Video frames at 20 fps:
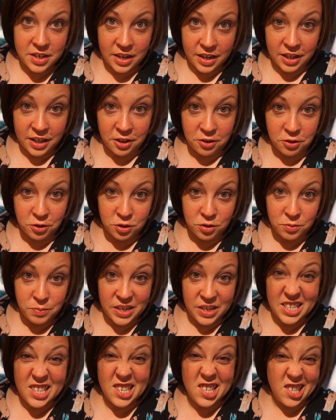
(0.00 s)
dining room
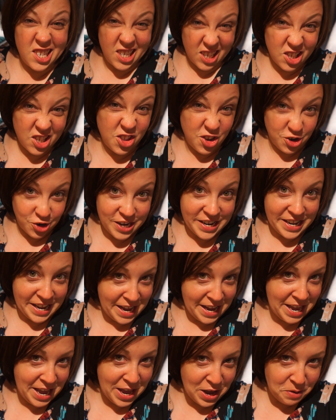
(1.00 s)
at 6.30
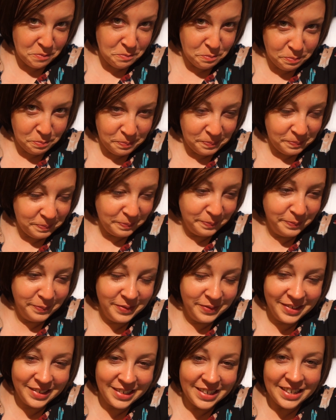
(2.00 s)
a.m.,
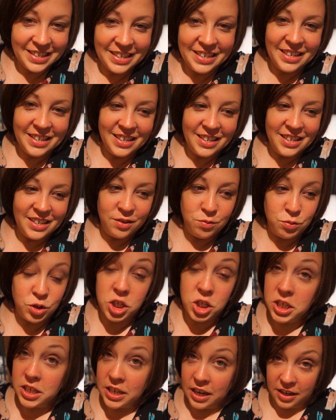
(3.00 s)
which
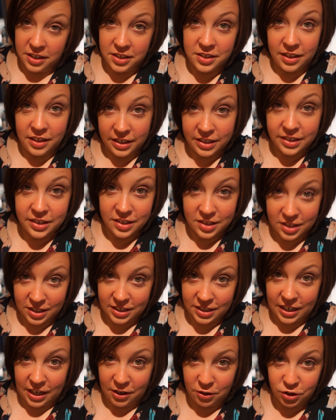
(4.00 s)
is, yes, less than
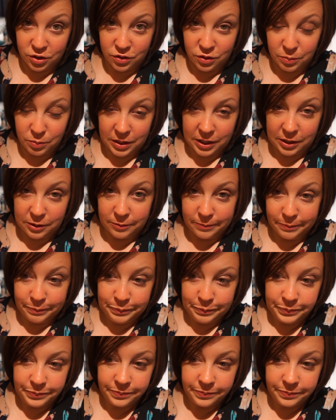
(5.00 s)
six hours from now,